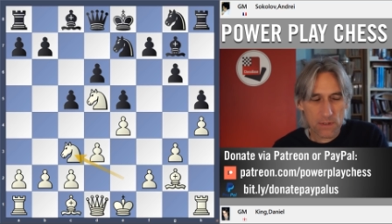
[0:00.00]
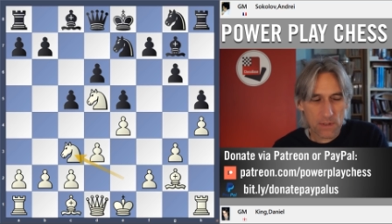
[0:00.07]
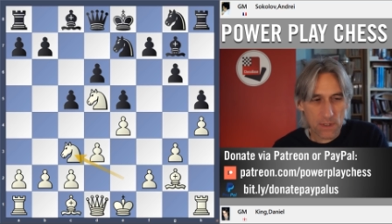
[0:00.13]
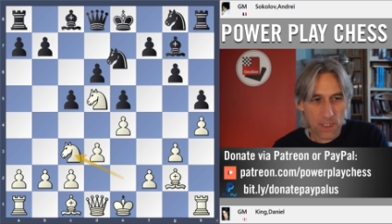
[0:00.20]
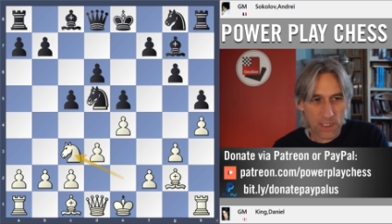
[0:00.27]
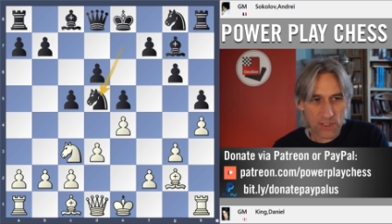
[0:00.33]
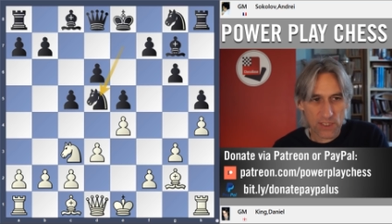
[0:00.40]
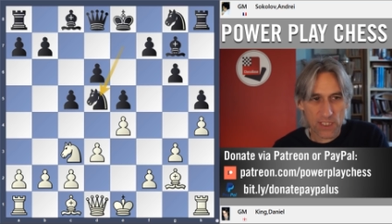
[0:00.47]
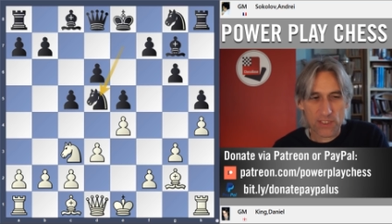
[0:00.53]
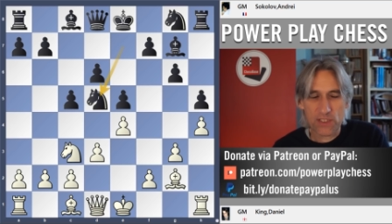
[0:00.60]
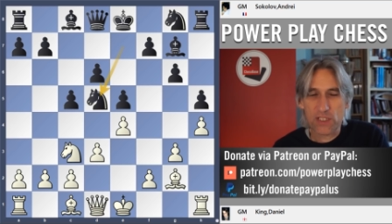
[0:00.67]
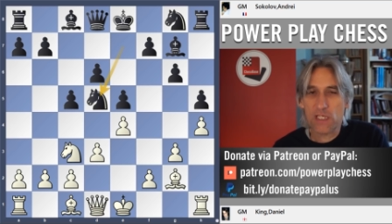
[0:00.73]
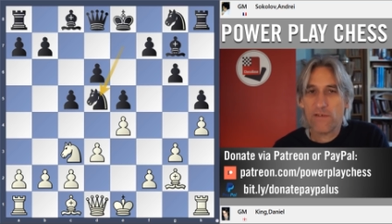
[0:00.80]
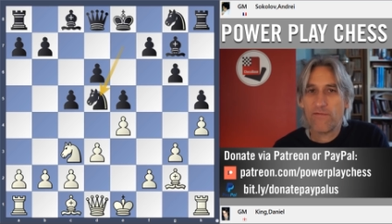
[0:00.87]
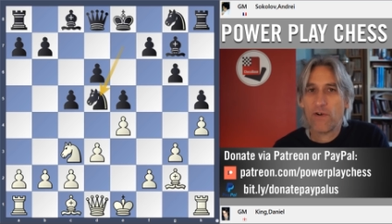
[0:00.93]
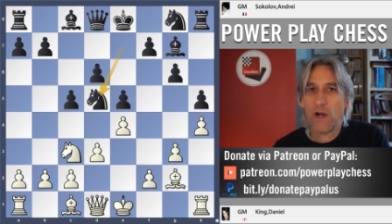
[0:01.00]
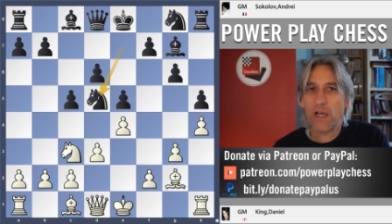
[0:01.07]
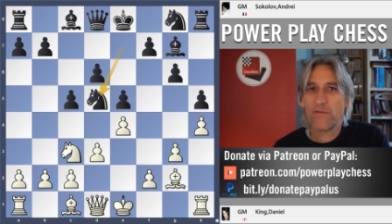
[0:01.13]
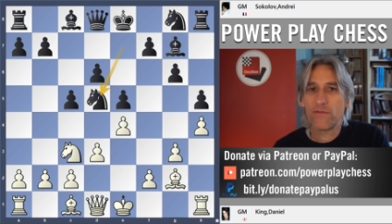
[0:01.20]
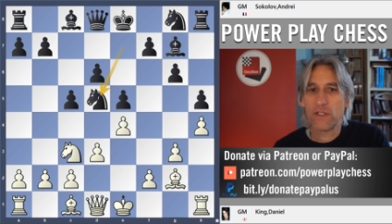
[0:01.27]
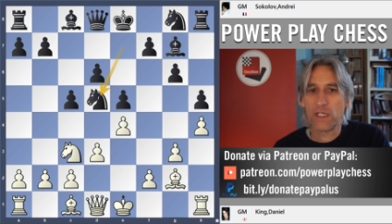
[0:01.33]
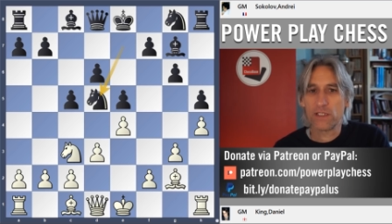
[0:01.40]
knight takes
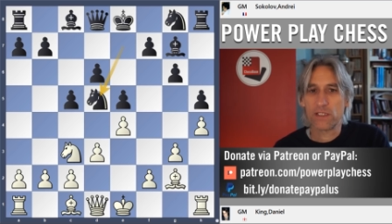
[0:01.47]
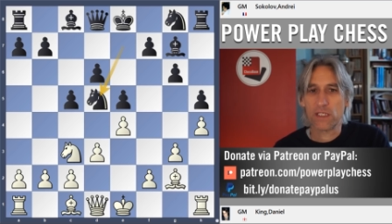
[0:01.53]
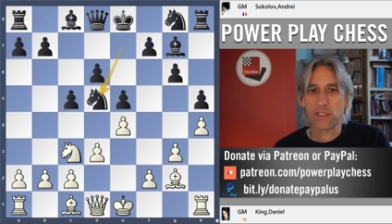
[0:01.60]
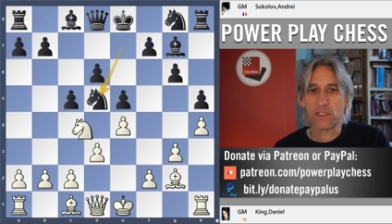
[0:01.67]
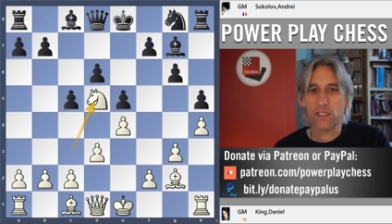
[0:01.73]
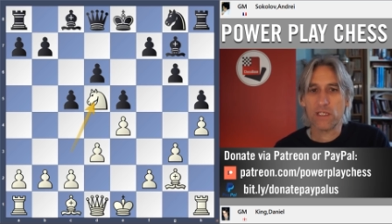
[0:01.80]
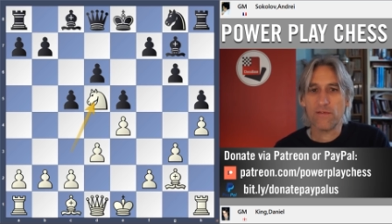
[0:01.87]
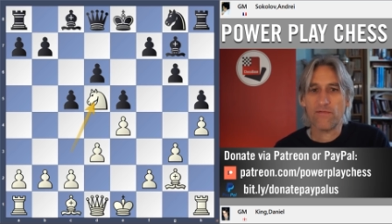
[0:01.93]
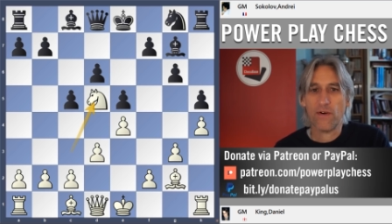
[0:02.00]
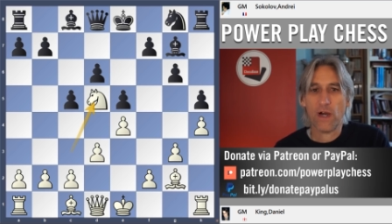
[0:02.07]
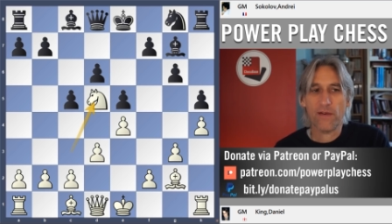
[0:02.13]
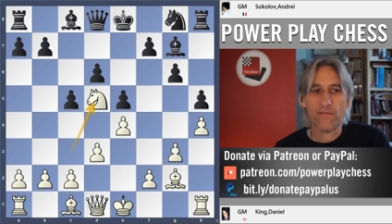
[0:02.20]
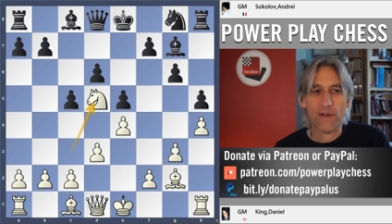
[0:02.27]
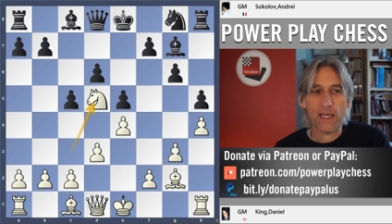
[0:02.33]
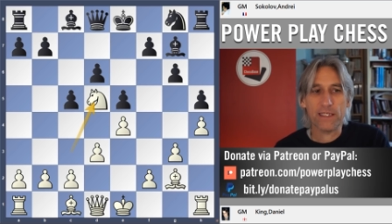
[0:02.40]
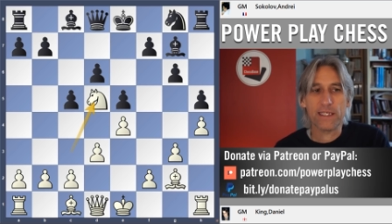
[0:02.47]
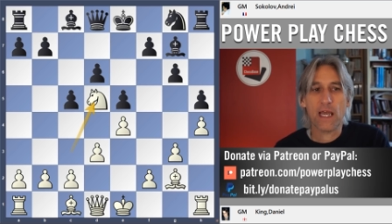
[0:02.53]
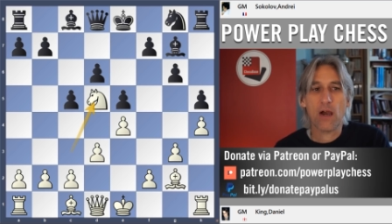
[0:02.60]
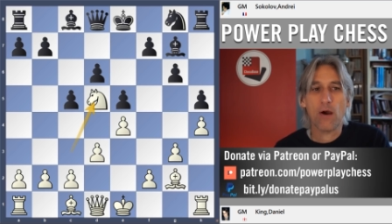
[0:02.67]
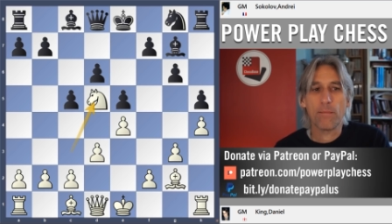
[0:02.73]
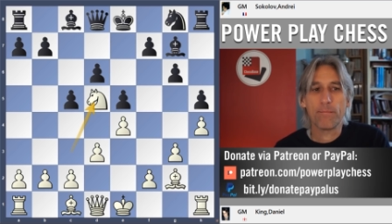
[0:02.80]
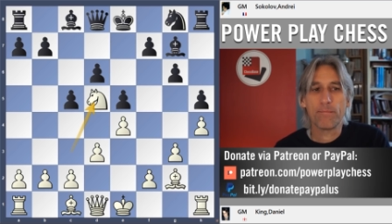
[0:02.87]
d5, knight takes d5, and
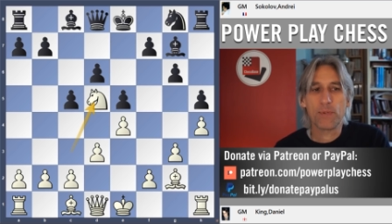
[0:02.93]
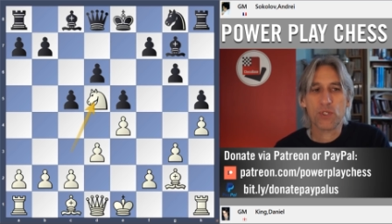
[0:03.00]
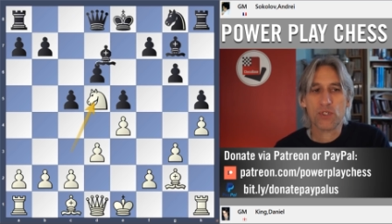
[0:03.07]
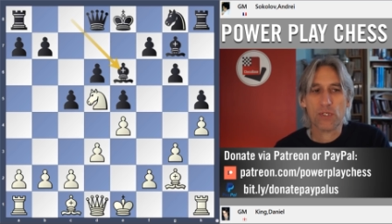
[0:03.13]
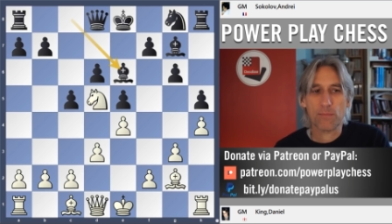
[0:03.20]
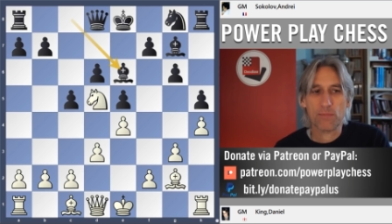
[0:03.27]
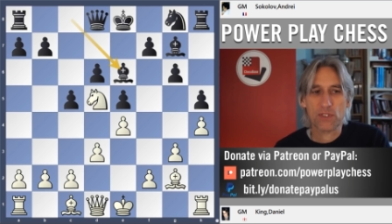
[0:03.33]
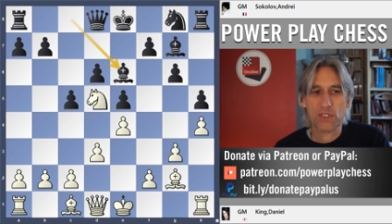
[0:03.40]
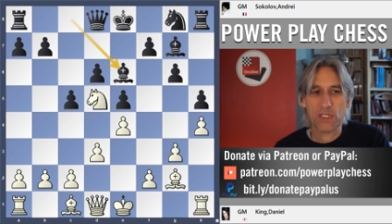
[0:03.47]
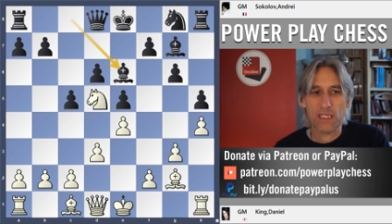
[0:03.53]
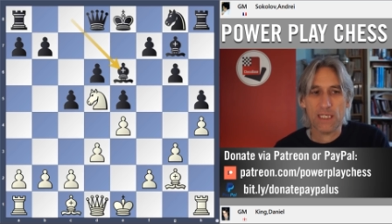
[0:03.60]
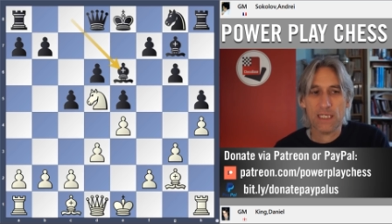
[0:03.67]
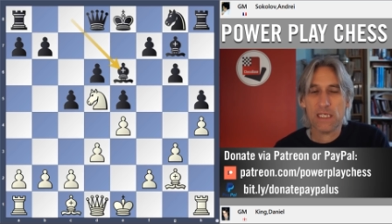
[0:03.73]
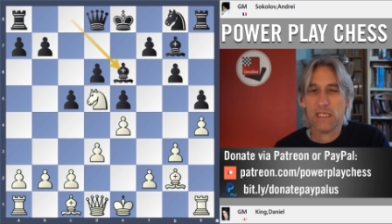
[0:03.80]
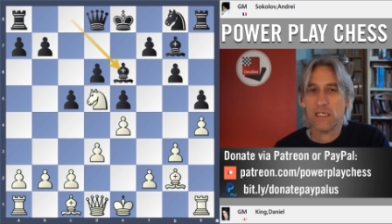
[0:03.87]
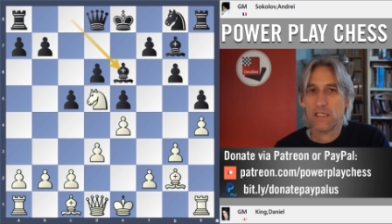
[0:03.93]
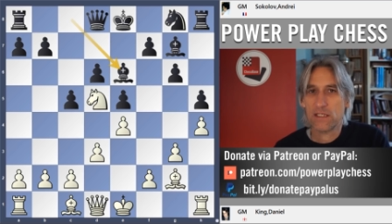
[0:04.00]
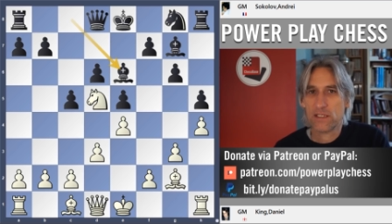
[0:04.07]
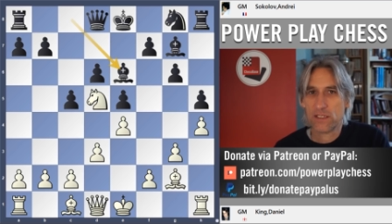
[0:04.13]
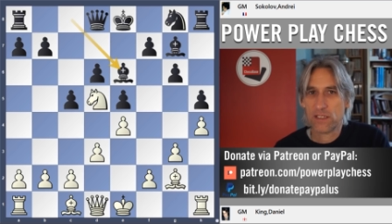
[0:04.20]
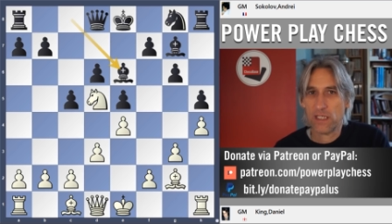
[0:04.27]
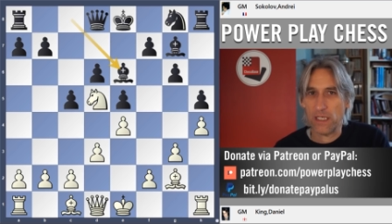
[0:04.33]
now bishop to
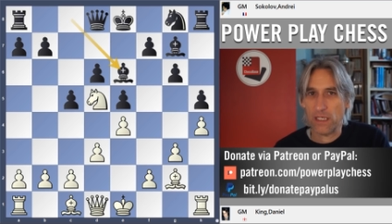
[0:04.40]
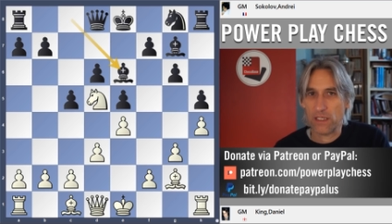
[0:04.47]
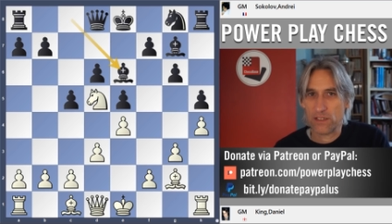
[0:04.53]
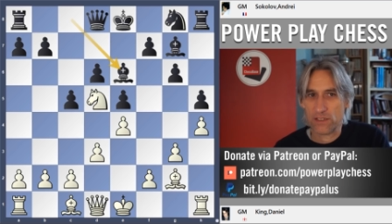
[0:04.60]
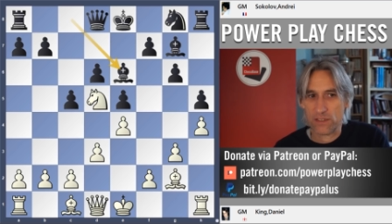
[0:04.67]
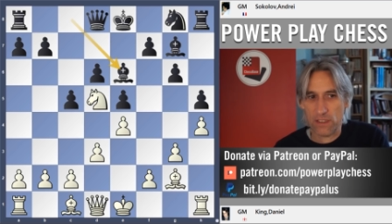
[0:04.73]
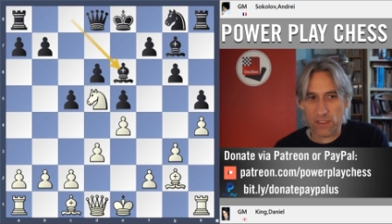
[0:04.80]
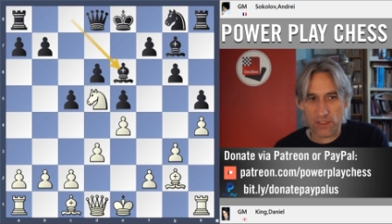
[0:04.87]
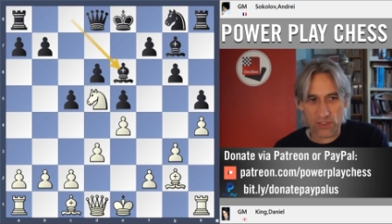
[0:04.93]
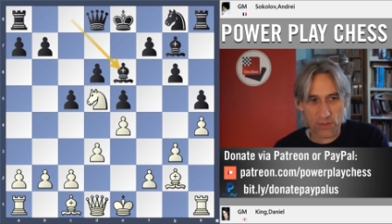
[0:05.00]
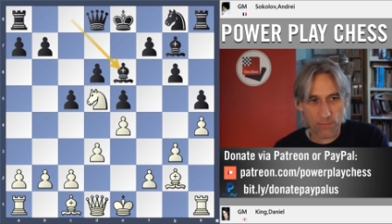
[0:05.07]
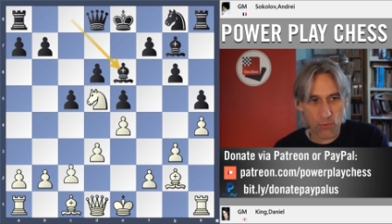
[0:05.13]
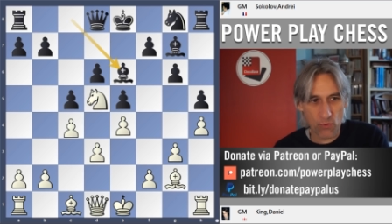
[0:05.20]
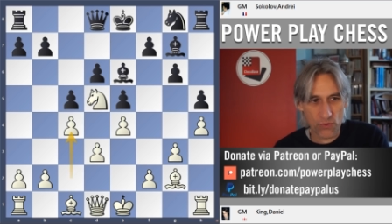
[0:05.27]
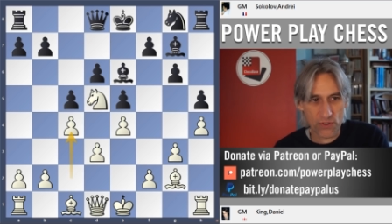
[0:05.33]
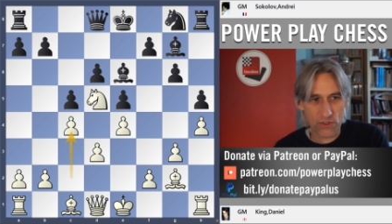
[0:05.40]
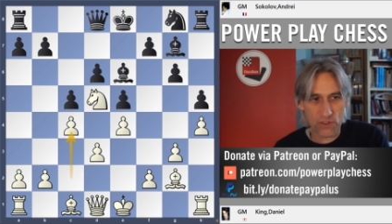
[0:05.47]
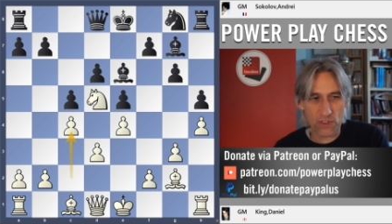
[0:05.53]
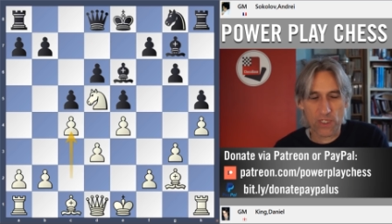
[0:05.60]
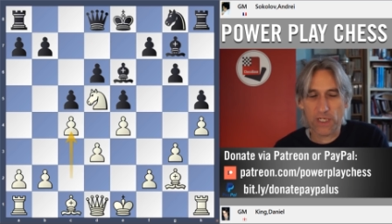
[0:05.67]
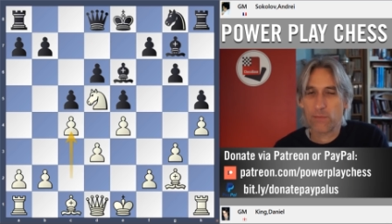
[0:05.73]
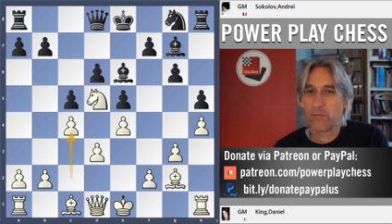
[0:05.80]
e6, and I supported the
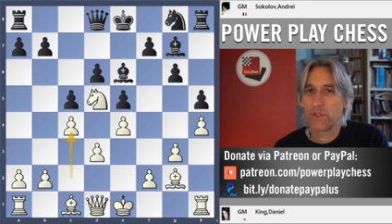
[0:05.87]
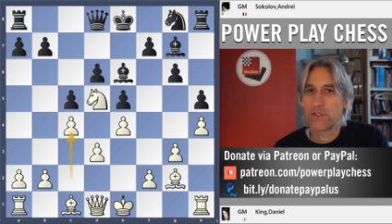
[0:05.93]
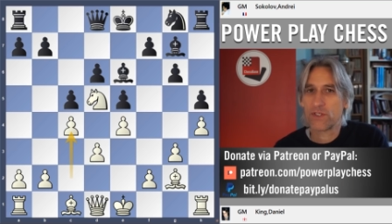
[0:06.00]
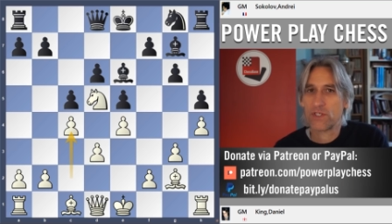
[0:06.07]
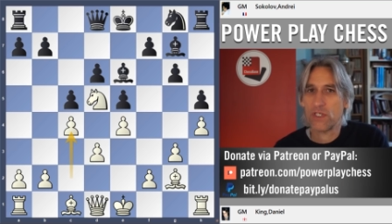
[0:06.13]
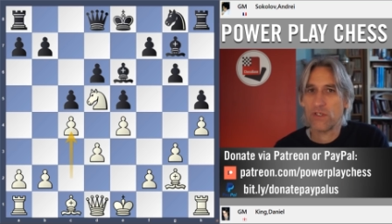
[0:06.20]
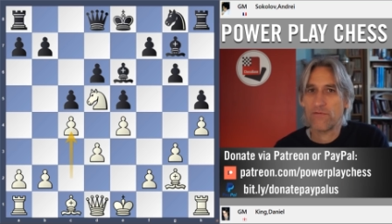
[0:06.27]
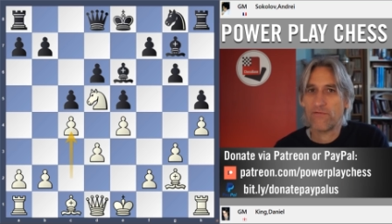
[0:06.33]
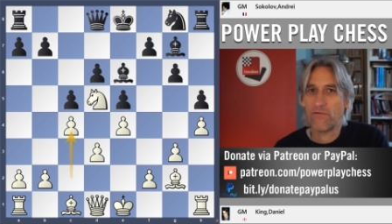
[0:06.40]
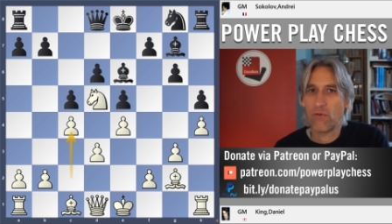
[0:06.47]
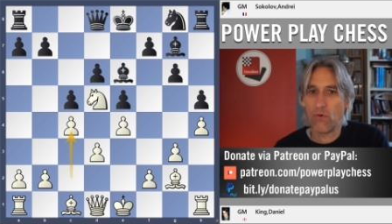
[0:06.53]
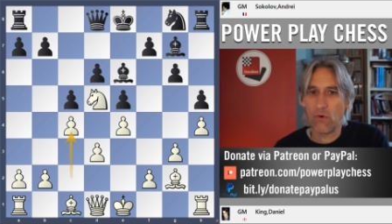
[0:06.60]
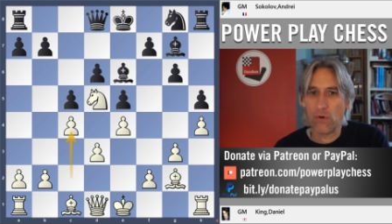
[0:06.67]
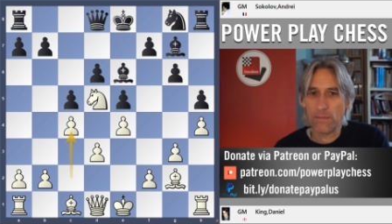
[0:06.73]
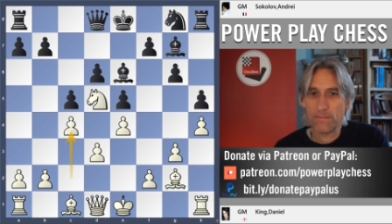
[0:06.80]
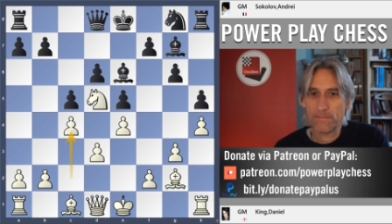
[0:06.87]
knight with c4.